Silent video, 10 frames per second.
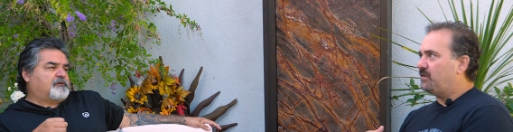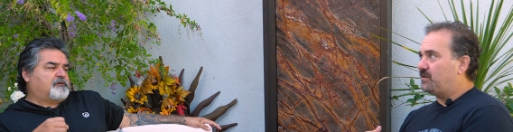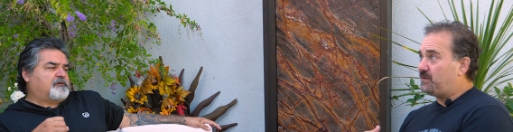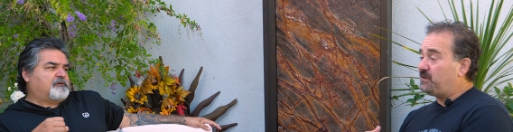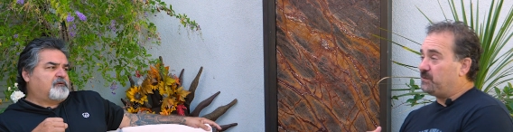
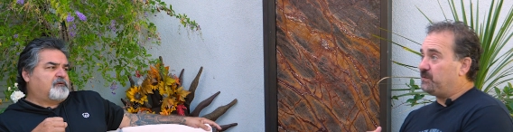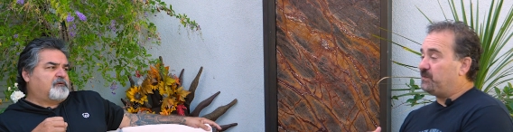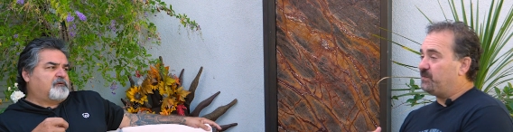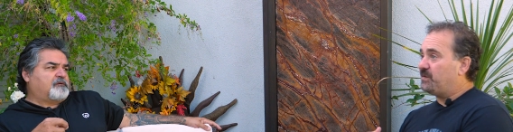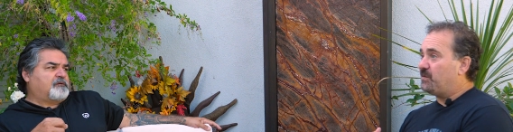Speaker 1: too,
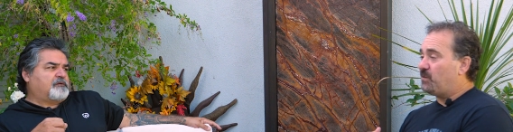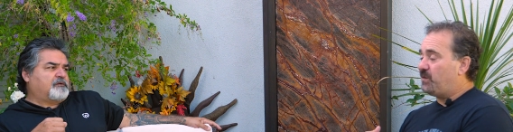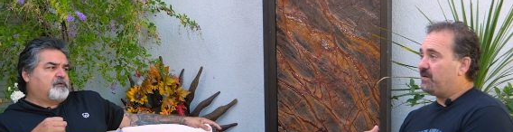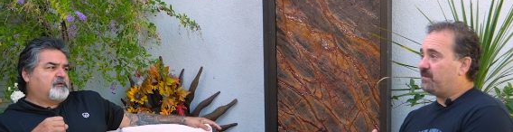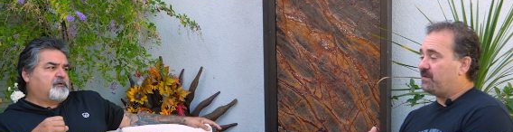
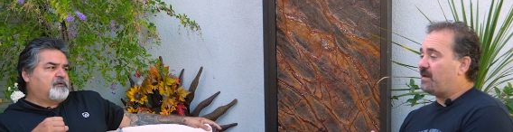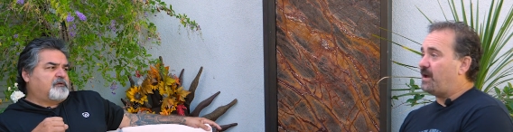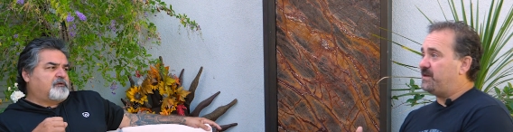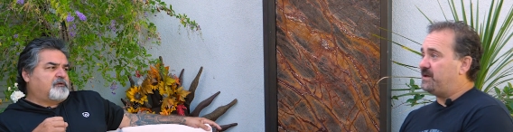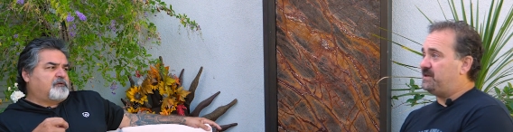we have
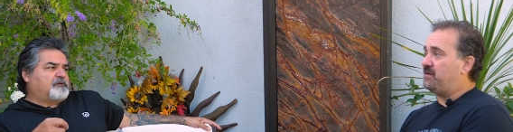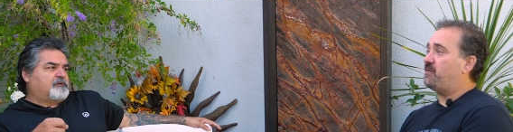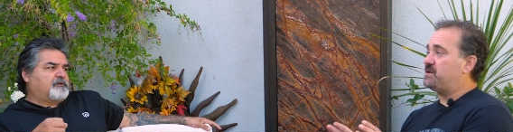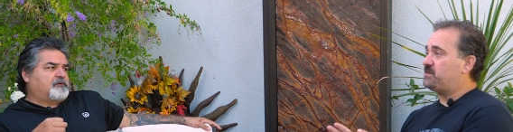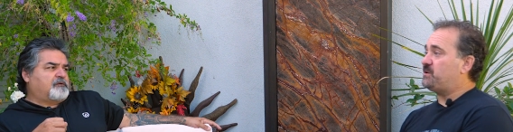the
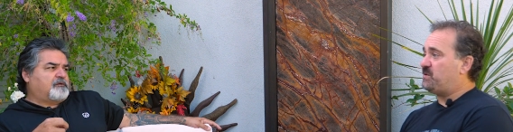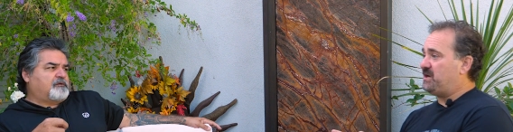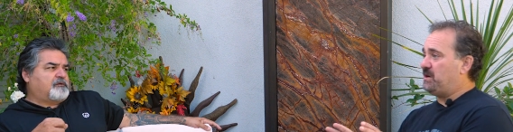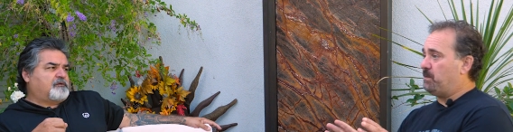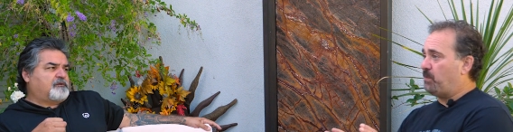difference
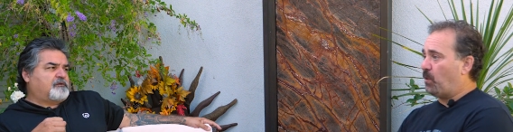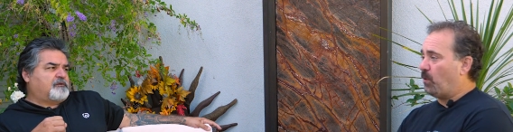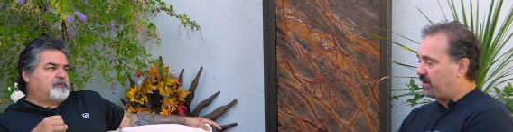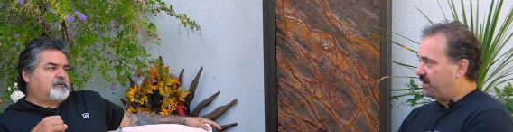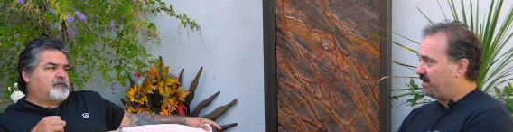between
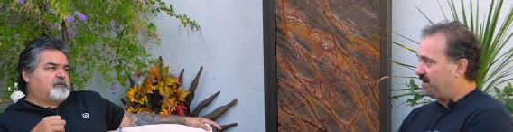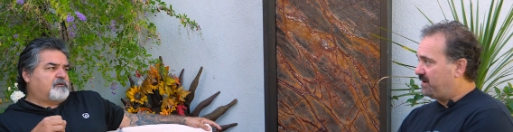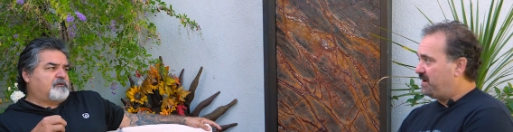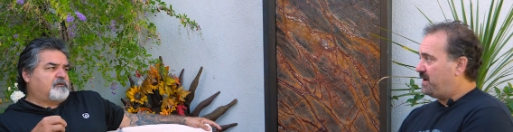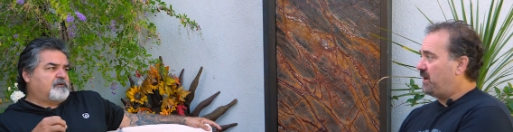important
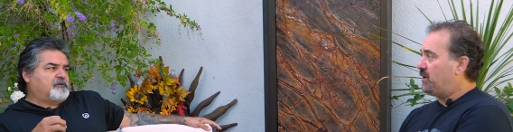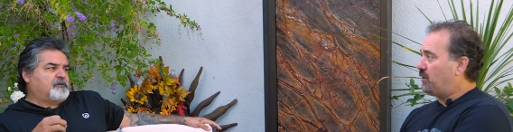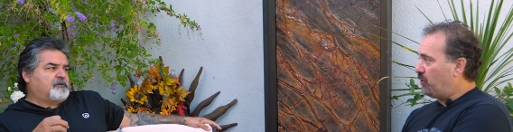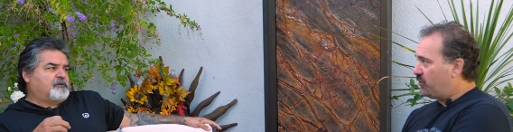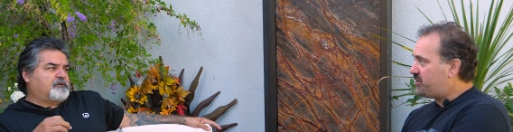and
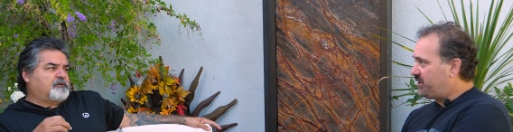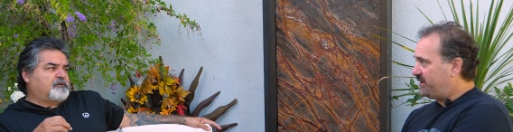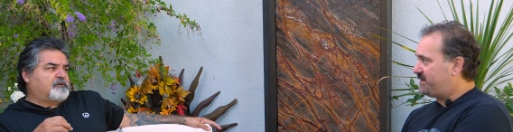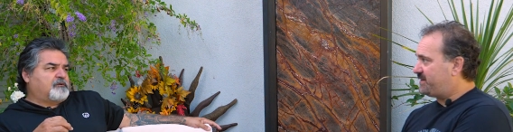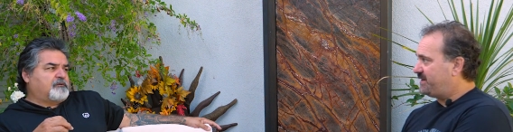
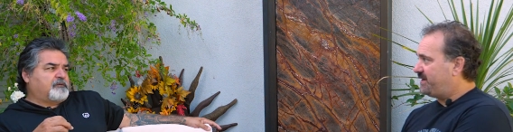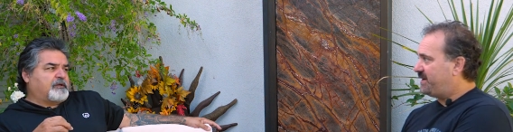urgent.